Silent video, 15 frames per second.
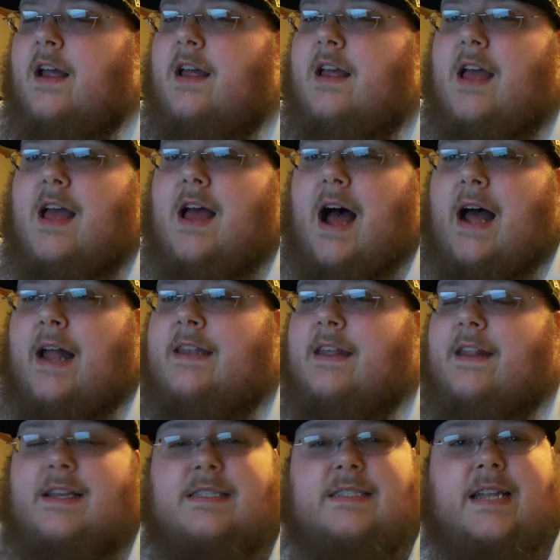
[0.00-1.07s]
uh, to
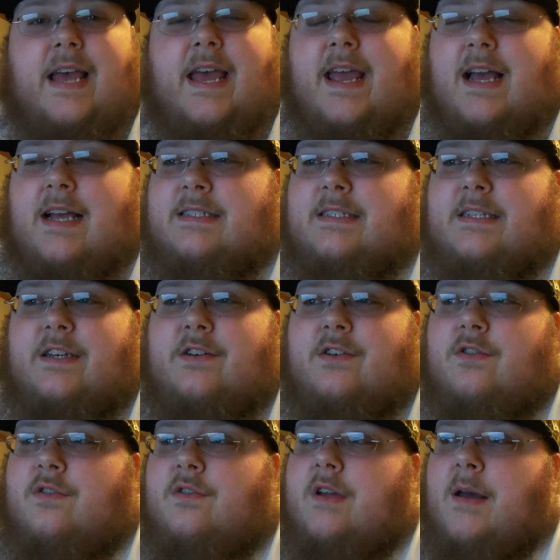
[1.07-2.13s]
this day I
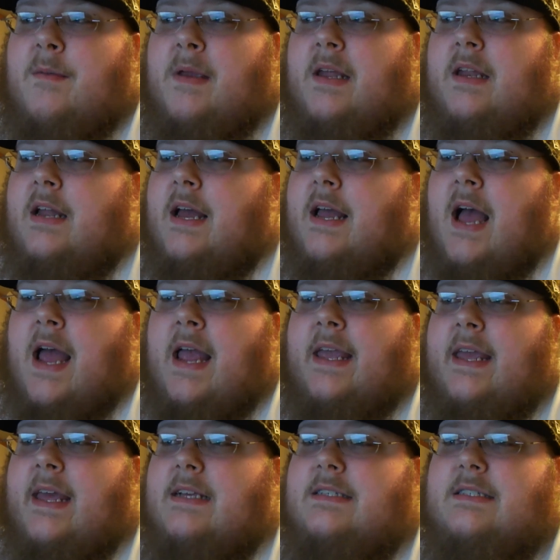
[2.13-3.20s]
still I mean I, I
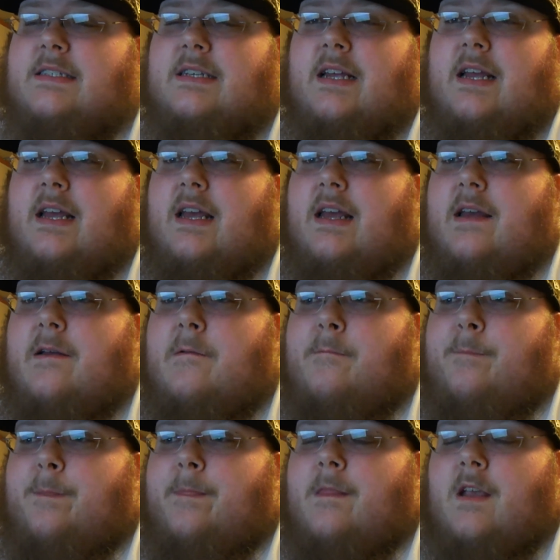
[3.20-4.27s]
guess
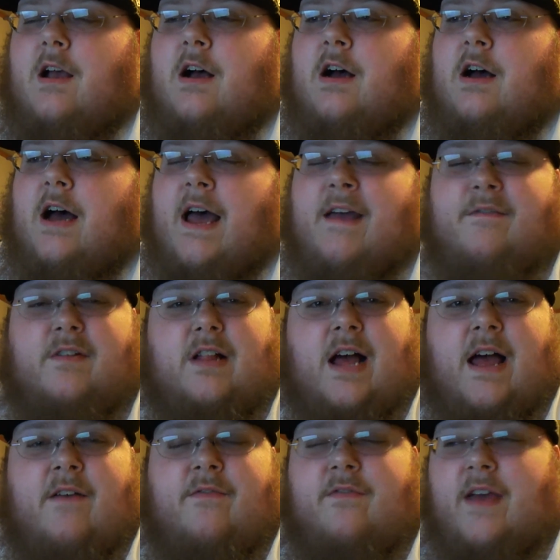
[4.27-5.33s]
uh, I have a,
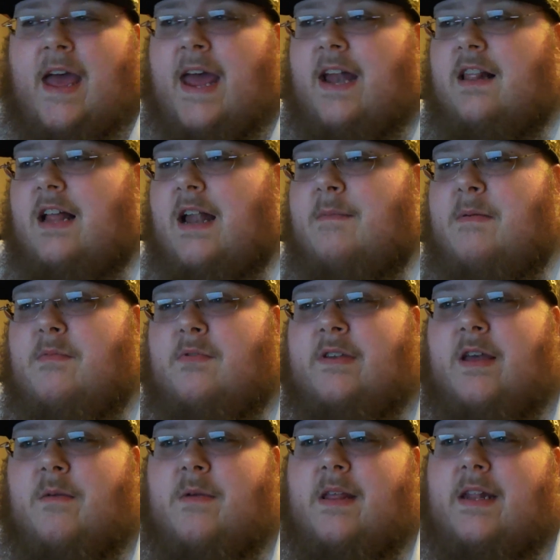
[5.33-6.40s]
I've had a lot of people
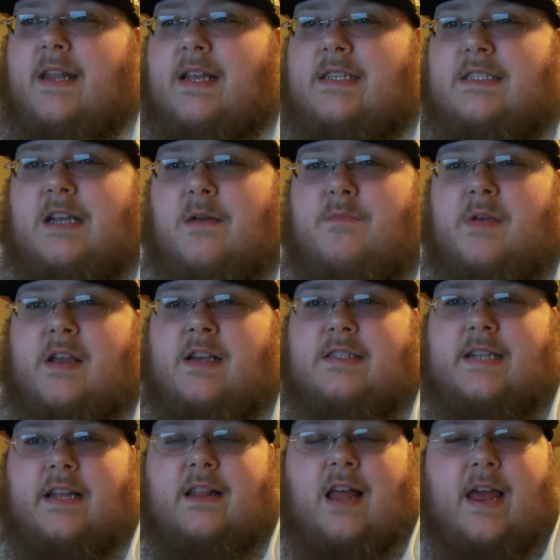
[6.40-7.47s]
tell me that they sub
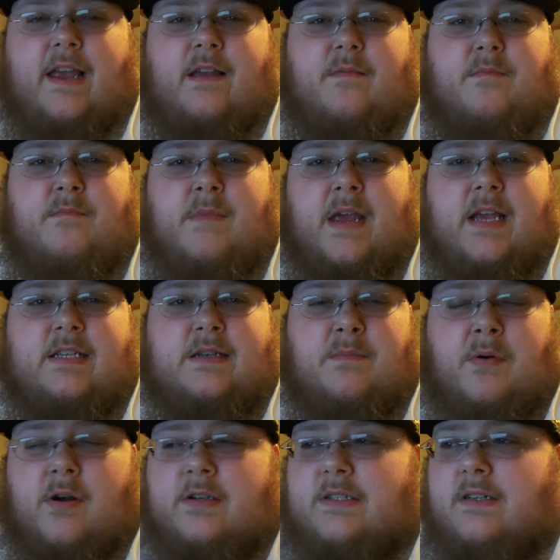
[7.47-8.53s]
because they like me as a
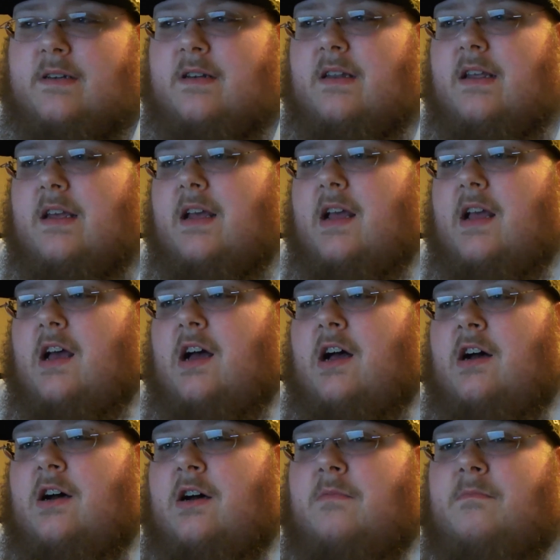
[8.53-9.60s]
person
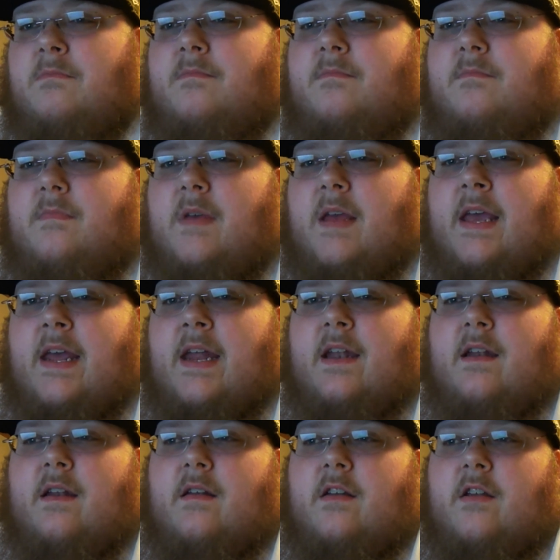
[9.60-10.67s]
um,
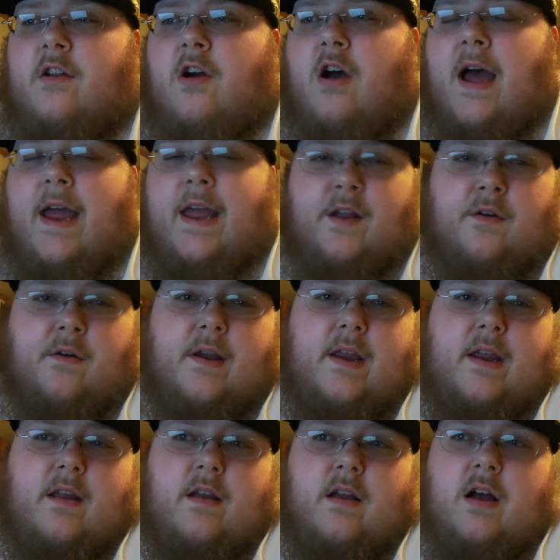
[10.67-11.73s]
and you know I
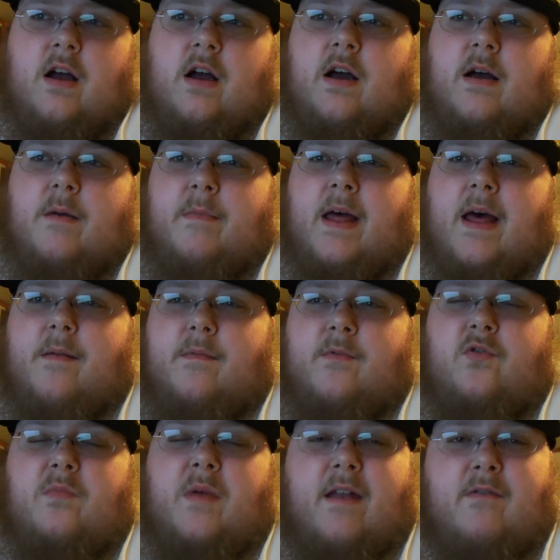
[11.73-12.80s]
agree uh, I'm not
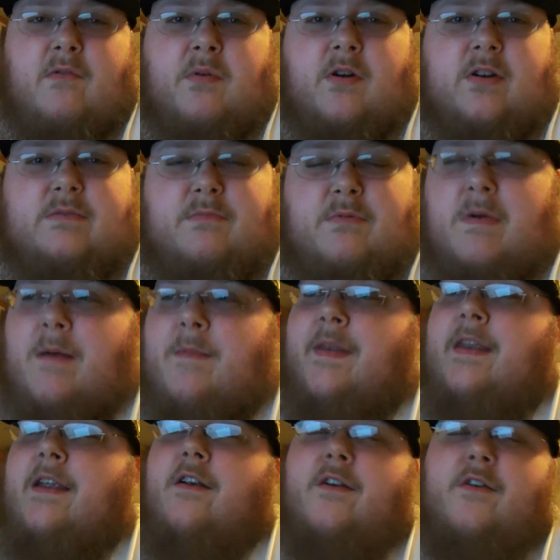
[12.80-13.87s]
too bad of a person but my
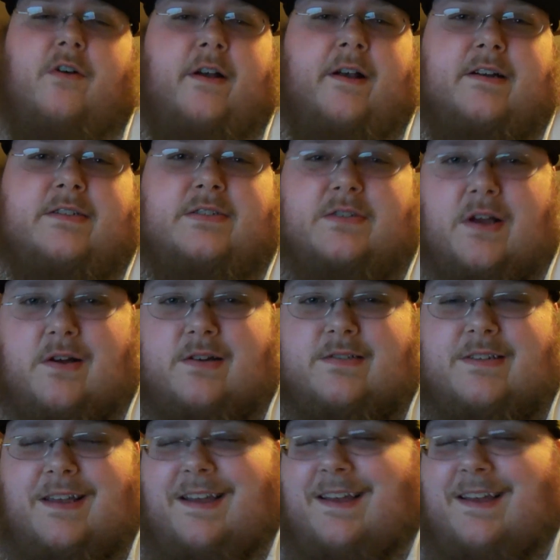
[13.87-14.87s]
material on here sucks